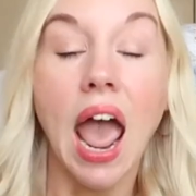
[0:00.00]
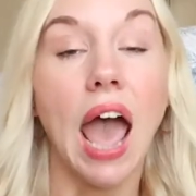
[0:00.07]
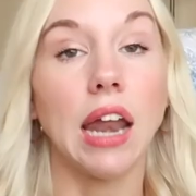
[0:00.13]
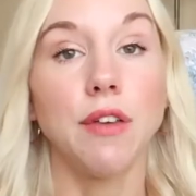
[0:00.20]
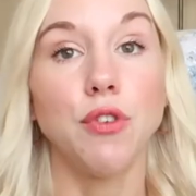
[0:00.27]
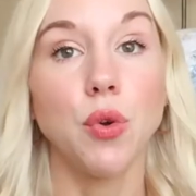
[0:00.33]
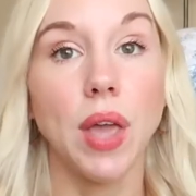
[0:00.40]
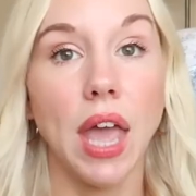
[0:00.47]

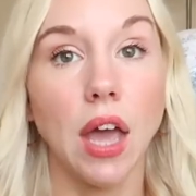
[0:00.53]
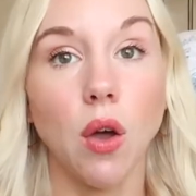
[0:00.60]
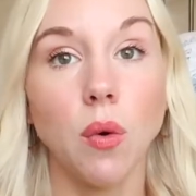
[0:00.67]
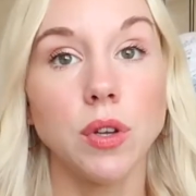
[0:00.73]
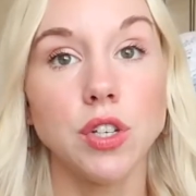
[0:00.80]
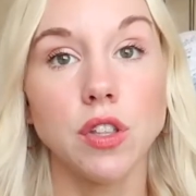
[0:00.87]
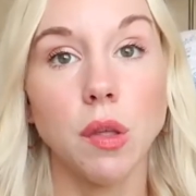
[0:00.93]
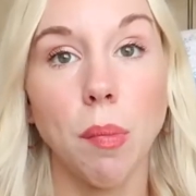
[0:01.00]
And if you can't go
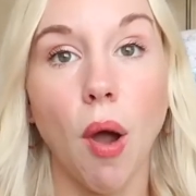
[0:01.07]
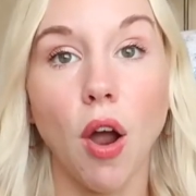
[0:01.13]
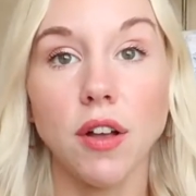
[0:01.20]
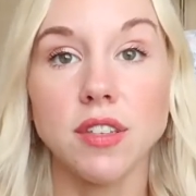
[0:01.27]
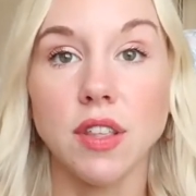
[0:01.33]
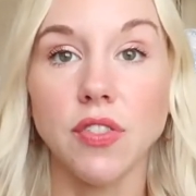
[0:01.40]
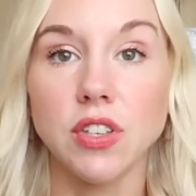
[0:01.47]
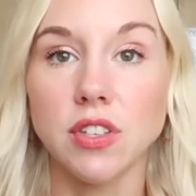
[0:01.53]
into the
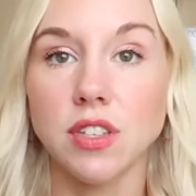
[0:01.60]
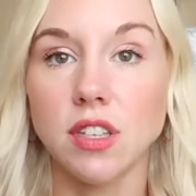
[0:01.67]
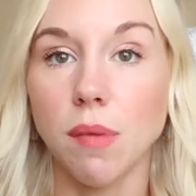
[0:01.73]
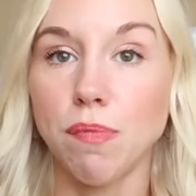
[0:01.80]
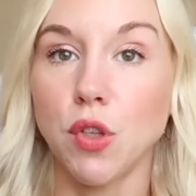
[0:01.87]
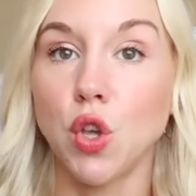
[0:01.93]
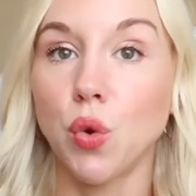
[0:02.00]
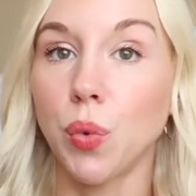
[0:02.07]
parks and this is
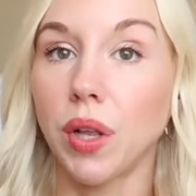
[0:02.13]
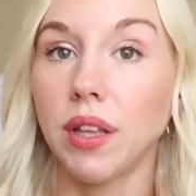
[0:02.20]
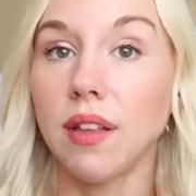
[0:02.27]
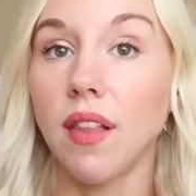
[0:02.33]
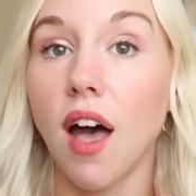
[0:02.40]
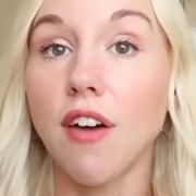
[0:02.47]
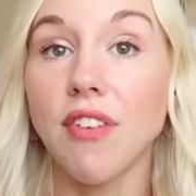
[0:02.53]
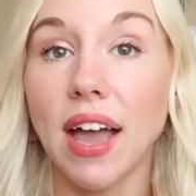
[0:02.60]
something you really
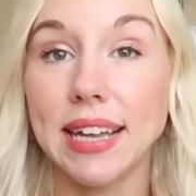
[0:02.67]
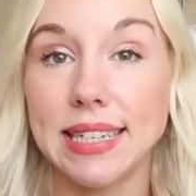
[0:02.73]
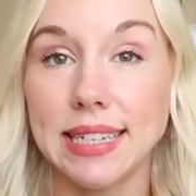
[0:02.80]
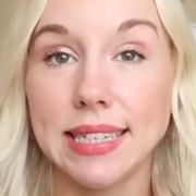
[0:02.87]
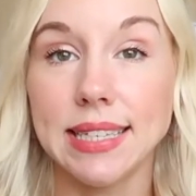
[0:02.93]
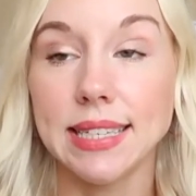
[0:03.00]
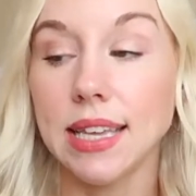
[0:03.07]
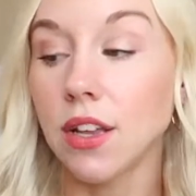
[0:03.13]
love, I
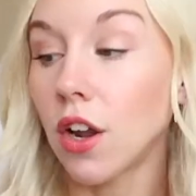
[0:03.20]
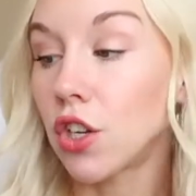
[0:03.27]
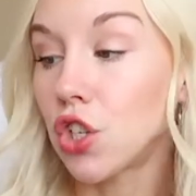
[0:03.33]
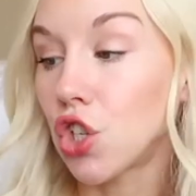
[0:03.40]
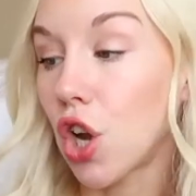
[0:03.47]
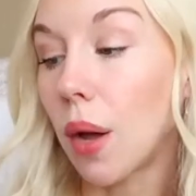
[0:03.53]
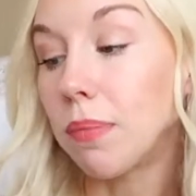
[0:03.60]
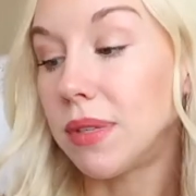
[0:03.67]
did see it on
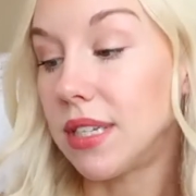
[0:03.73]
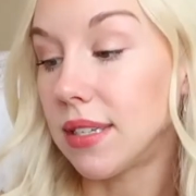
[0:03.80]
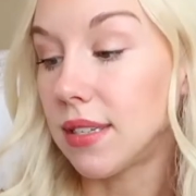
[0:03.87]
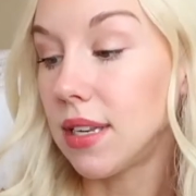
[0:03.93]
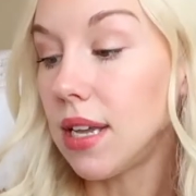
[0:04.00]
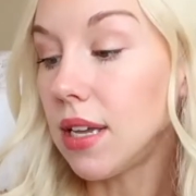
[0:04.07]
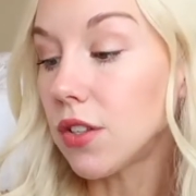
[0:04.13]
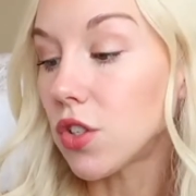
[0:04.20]
Shop
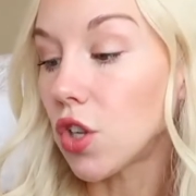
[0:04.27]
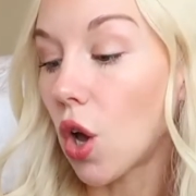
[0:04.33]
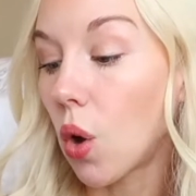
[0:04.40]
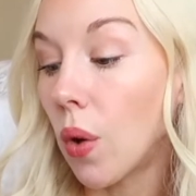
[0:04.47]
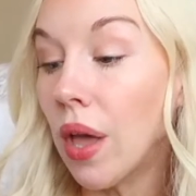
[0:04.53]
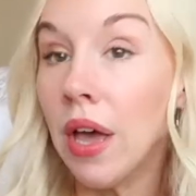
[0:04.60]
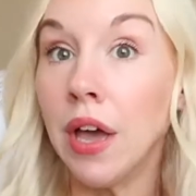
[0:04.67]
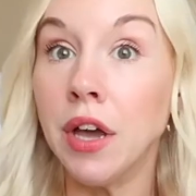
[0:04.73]
Disney.
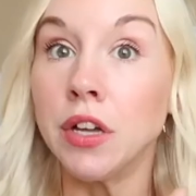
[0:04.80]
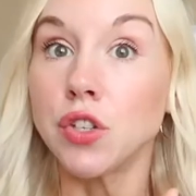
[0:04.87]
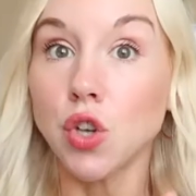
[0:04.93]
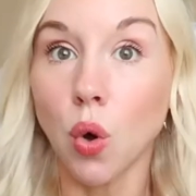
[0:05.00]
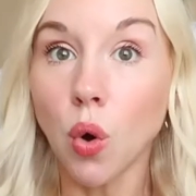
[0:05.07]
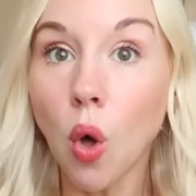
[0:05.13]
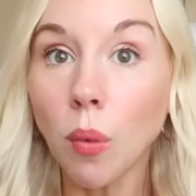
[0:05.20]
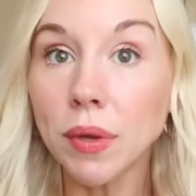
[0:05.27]
So
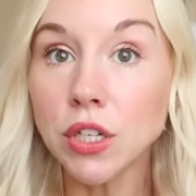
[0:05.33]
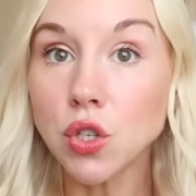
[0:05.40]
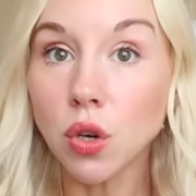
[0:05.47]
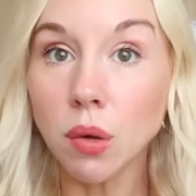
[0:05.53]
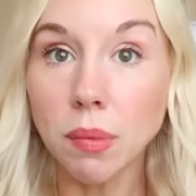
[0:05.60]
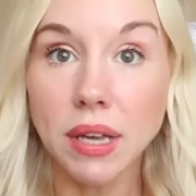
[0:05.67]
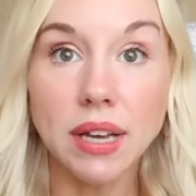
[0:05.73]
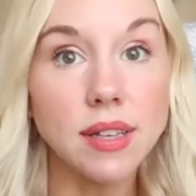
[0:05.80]
don't hold me to
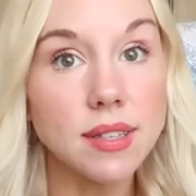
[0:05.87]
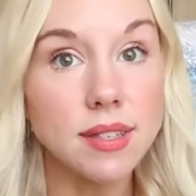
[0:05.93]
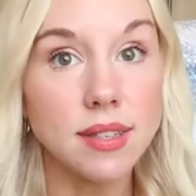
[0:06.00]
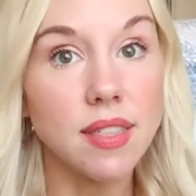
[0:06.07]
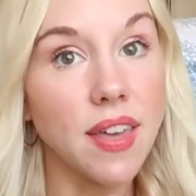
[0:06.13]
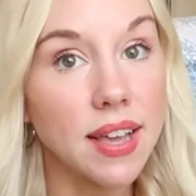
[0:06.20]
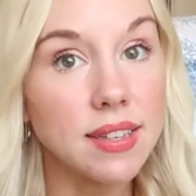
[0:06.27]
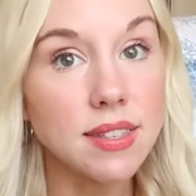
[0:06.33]
it because
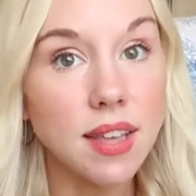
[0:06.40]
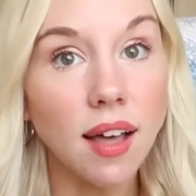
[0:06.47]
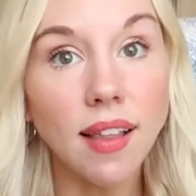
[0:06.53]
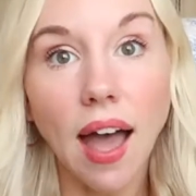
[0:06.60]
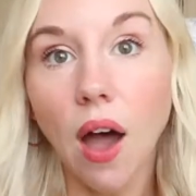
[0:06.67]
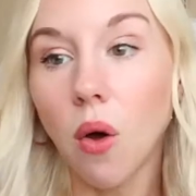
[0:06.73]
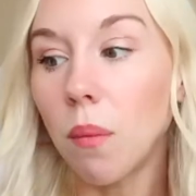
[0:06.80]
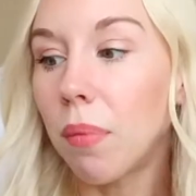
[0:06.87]
things sell
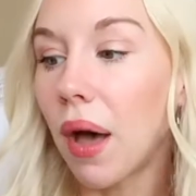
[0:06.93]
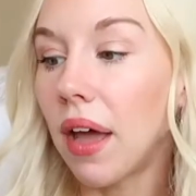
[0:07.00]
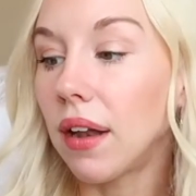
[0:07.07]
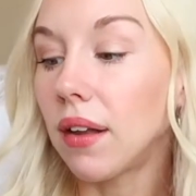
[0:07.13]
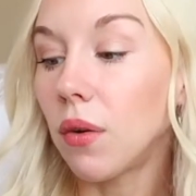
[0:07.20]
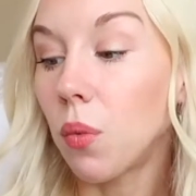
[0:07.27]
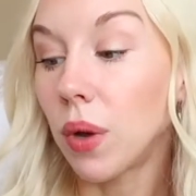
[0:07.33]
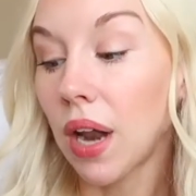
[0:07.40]
out.
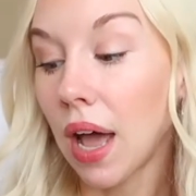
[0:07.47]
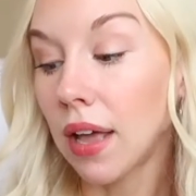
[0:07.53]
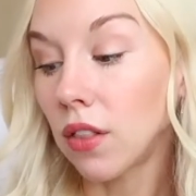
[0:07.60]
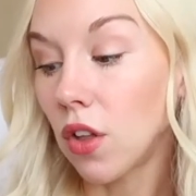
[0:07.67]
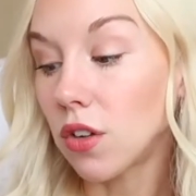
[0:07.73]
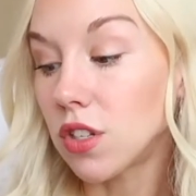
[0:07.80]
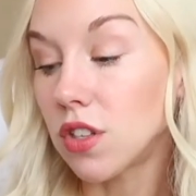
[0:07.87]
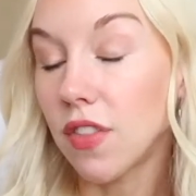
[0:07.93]
But when I
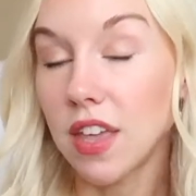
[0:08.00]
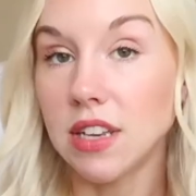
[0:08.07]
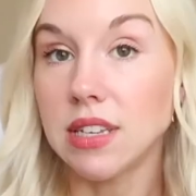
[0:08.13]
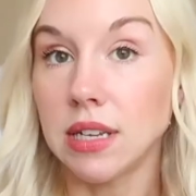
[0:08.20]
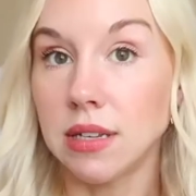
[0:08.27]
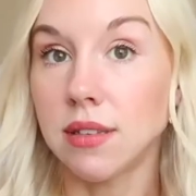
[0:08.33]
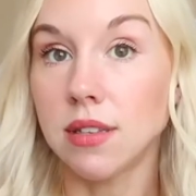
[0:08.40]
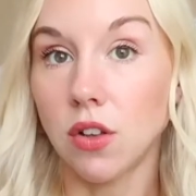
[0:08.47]
looked, they
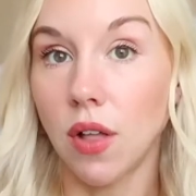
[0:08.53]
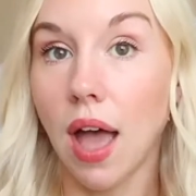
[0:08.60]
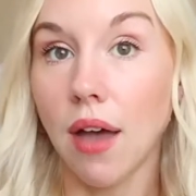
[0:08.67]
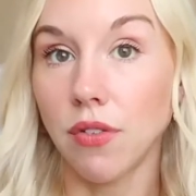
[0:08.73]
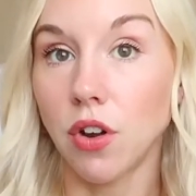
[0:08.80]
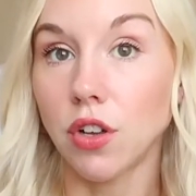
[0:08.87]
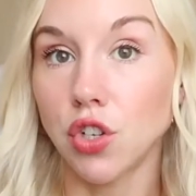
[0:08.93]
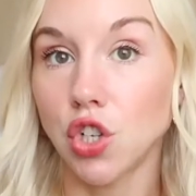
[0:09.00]
did still
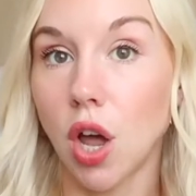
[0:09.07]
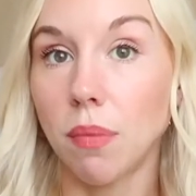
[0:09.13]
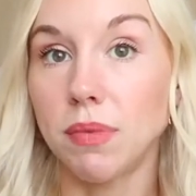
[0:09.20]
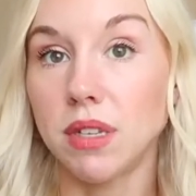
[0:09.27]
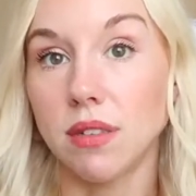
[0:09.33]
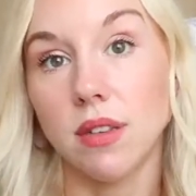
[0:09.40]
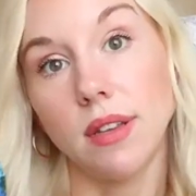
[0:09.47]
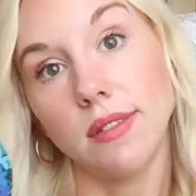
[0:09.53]
have it on Shop
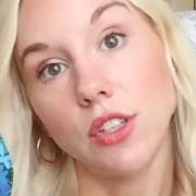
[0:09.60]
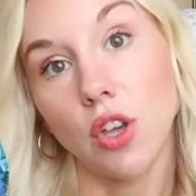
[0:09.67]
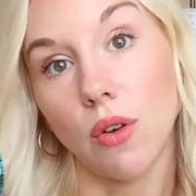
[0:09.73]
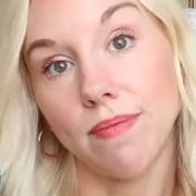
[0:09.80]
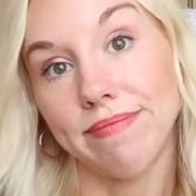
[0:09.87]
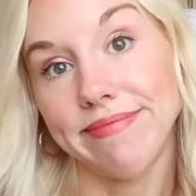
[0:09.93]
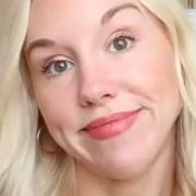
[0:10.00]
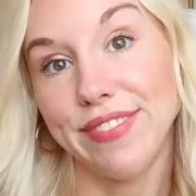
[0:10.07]
Disney.
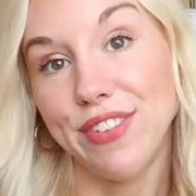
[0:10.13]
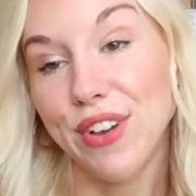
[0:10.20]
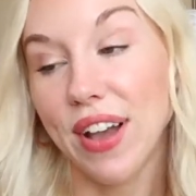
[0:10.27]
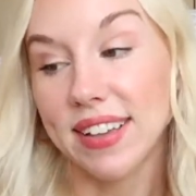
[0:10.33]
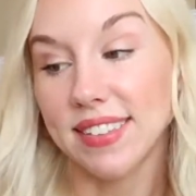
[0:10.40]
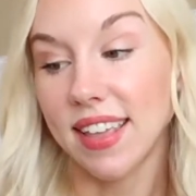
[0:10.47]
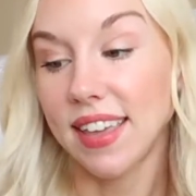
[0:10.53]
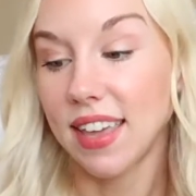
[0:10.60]
So if you
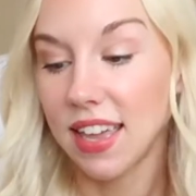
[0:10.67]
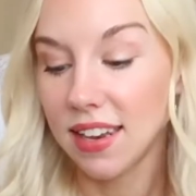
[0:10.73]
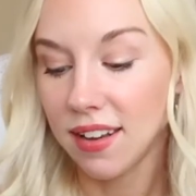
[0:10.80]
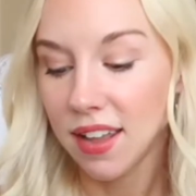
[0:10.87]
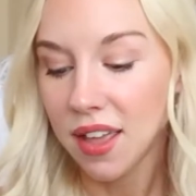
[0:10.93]
guys like it.